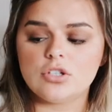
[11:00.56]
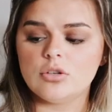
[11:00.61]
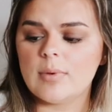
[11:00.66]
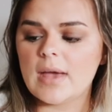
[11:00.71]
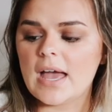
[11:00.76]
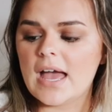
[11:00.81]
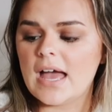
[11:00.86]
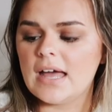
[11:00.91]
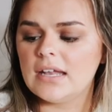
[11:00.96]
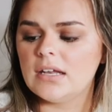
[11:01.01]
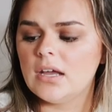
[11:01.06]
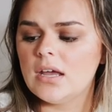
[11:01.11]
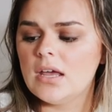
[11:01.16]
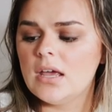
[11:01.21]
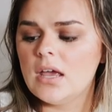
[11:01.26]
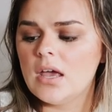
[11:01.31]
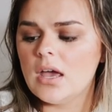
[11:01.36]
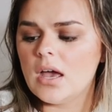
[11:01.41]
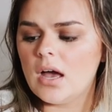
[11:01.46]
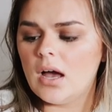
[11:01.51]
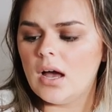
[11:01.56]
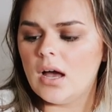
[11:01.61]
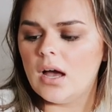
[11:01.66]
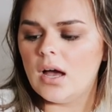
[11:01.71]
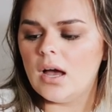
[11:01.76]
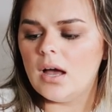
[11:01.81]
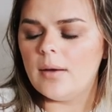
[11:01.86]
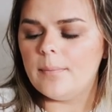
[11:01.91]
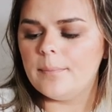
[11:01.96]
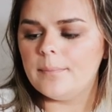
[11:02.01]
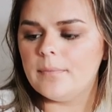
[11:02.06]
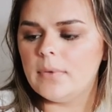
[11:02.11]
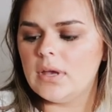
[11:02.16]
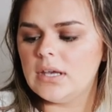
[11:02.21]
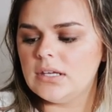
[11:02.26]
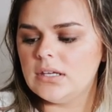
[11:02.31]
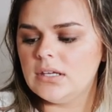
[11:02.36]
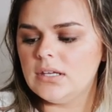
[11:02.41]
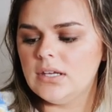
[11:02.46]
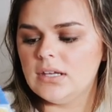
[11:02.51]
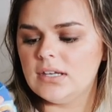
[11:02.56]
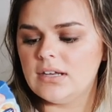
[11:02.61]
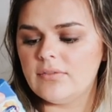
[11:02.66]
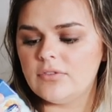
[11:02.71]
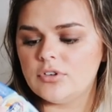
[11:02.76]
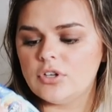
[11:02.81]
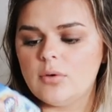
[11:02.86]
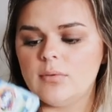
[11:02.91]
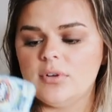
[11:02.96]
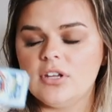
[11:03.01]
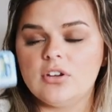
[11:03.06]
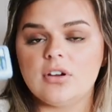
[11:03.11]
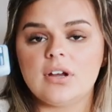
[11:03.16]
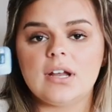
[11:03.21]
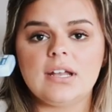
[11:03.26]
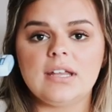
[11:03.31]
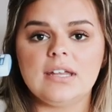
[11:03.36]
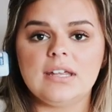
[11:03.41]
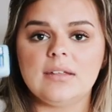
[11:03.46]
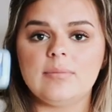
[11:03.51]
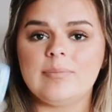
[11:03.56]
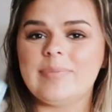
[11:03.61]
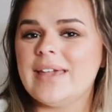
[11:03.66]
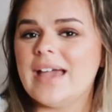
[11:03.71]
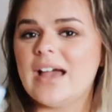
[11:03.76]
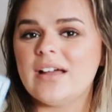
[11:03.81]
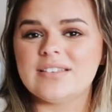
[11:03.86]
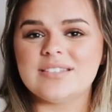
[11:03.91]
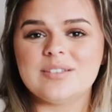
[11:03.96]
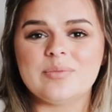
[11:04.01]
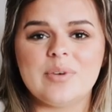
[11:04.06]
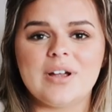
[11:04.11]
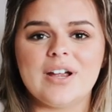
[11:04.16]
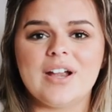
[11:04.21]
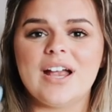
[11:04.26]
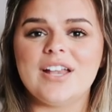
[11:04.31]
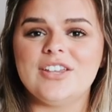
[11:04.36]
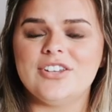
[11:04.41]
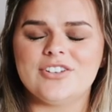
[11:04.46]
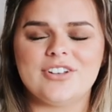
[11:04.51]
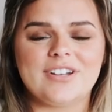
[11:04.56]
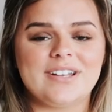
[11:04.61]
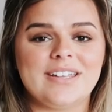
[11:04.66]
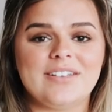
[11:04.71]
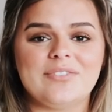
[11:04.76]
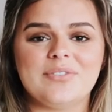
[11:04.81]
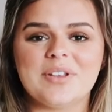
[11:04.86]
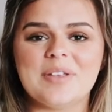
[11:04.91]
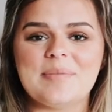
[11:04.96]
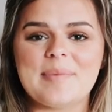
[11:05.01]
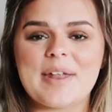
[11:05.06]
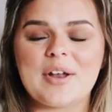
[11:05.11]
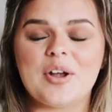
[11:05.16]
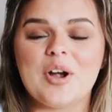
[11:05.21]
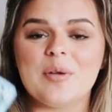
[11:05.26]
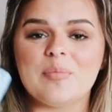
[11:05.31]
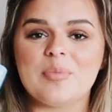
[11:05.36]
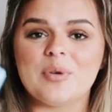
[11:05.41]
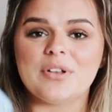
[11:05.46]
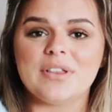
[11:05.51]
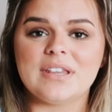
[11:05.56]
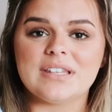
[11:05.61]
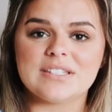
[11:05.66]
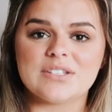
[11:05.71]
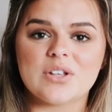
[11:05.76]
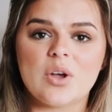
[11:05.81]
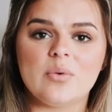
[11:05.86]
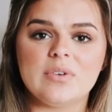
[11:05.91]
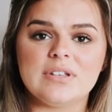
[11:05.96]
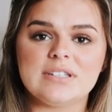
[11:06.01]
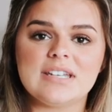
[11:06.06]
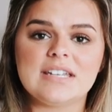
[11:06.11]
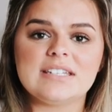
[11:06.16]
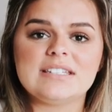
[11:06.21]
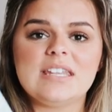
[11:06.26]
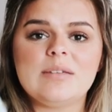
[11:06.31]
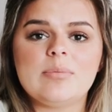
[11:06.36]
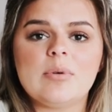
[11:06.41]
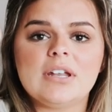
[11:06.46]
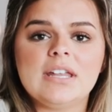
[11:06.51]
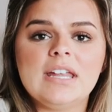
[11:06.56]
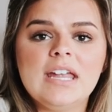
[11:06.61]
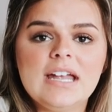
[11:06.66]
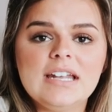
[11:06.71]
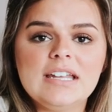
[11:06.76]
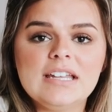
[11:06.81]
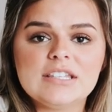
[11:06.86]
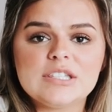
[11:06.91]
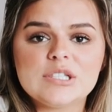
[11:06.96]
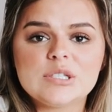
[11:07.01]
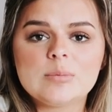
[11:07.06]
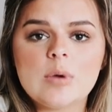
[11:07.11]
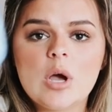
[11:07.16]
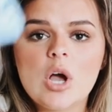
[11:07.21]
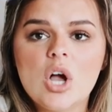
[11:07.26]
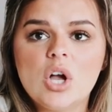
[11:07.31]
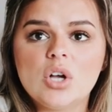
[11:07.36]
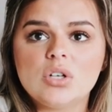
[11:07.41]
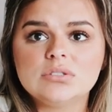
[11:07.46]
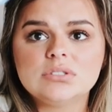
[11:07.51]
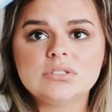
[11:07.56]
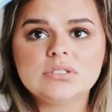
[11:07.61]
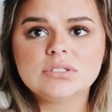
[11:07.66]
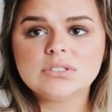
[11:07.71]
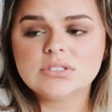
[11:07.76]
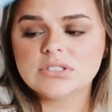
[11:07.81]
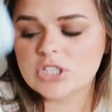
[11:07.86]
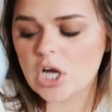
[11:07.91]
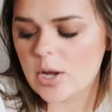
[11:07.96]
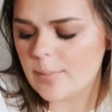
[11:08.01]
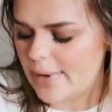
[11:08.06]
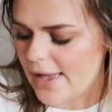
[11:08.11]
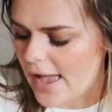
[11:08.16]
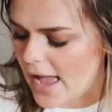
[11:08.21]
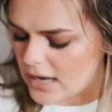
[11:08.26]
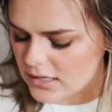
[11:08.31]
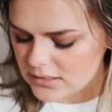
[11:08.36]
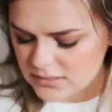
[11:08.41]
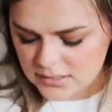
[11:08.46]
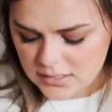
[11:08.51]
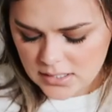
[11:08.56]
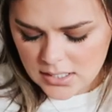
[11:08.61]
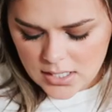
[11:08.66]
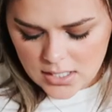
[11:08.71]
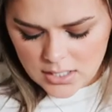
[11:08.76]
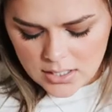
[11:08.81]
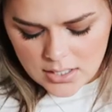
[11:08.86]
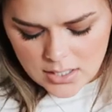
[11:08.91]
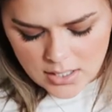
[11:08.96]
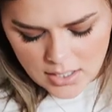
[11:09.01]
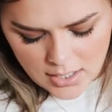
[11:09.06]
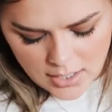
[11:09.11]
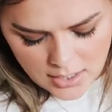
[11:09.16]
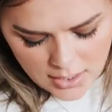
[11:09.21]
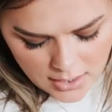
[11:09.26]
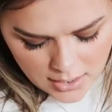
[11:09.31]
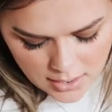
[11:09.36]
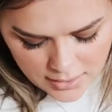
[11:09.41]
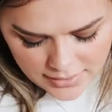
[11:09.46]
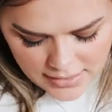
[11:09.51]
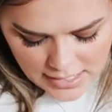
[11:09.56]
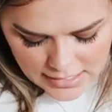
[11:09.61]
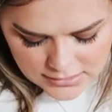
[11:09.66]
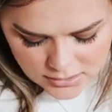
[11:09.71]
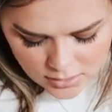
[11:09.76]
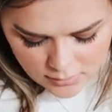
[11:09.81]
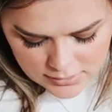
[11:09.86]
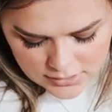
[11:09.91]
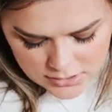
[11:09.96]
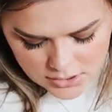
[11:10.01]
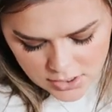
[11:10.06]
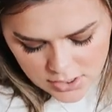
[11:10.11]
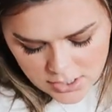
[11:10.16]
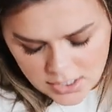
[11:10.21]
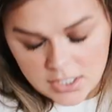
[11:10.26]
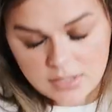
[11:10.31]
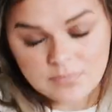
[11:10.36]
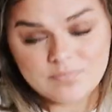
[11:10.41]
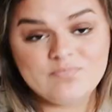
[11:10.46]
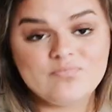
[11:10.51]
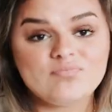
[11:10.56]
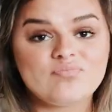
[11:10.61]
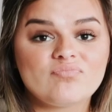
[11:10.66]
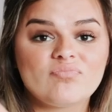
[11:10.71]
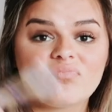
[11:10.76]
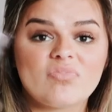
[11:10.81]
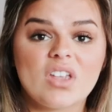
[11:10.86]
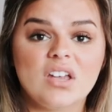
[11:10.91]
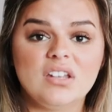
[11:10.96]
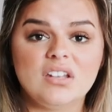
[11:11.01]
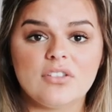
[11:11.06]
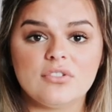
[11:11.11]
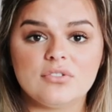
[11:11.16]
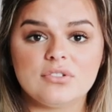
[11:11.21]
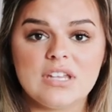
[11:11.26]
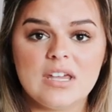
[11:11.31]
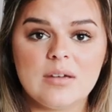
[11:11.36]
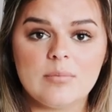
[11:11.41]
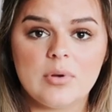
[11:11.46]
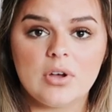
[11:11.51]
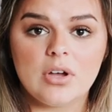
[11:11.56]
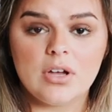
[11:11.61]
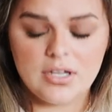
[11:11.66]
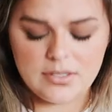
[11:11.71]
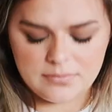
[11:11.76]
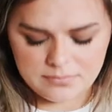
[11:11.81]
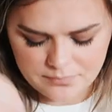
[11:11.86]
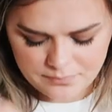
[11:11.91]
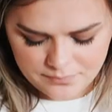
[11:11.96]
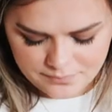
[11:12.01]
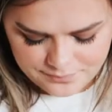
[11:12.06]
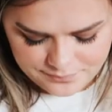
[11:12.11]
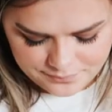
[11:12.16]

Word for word: too bad. Um, you never know when you're going to be out somewhere and you're going to get really bad heartburn. This is always nice to keep on hand. It's small, compact. Uh, that's always good. Another tampon.